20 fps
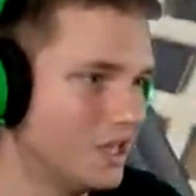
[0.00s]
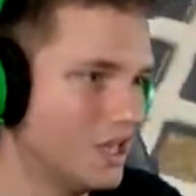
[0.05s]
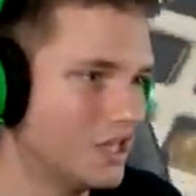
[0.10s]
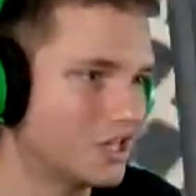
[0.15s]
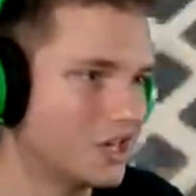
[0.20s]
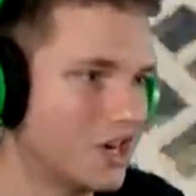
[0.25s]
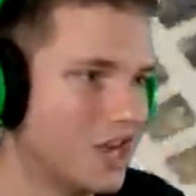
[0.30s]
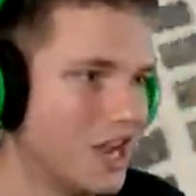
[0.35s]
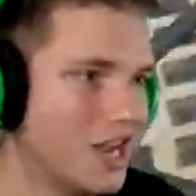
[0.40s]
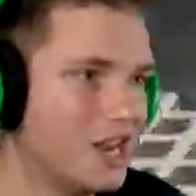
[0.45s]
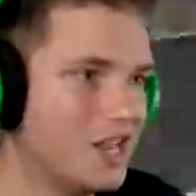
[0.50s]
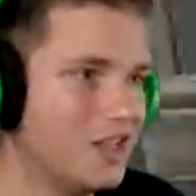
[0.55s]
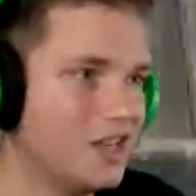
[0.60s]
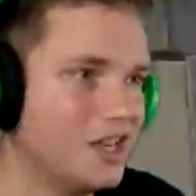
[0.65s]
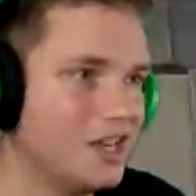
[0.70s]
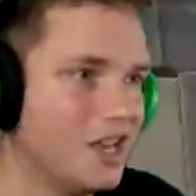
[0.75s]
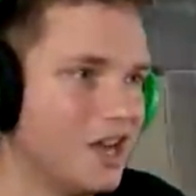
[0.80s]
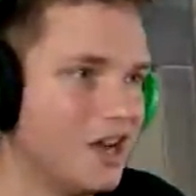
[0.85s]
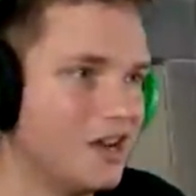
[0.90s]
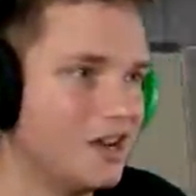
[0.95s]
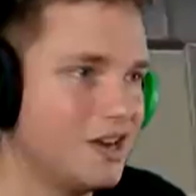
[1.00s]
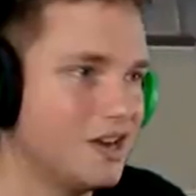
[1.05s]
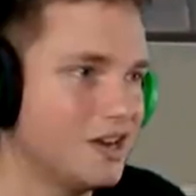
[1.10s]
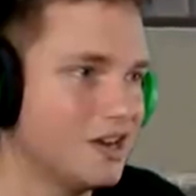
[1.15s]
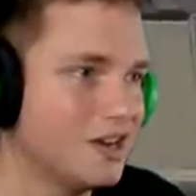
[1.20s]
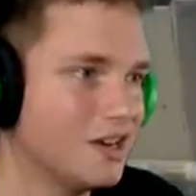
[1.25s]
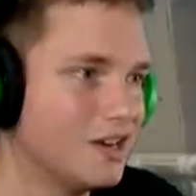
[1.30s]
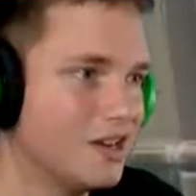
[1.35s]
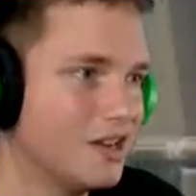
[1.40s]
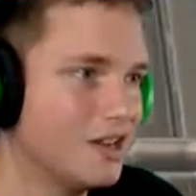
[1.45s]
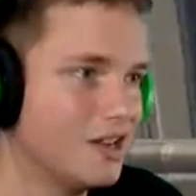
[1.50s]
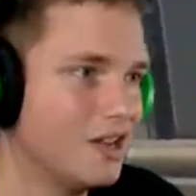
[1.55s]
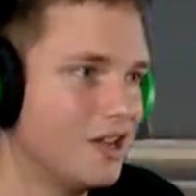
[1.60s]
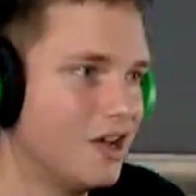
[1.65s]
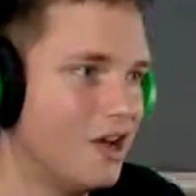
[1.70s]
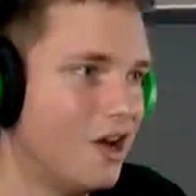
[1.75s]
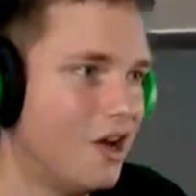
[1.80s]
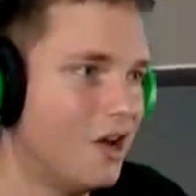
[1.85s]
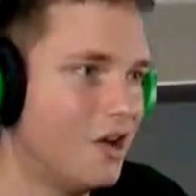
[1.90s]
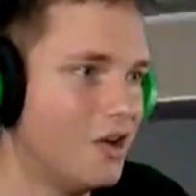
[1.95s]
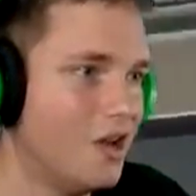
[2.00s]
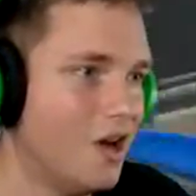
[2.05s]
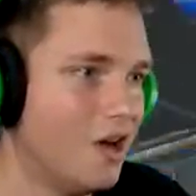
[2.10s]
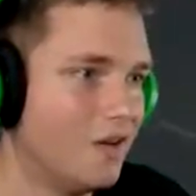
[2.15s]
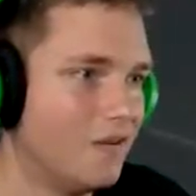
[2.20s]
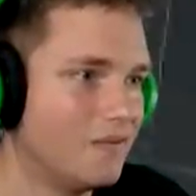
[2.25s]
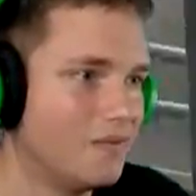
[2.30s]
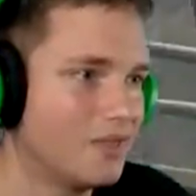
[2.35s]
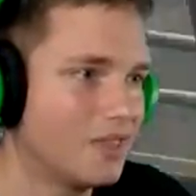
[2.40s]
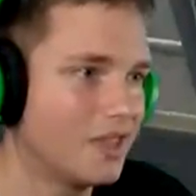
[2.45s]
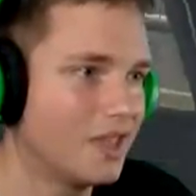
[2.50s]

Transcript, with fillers: Is there anything down here? Oh no!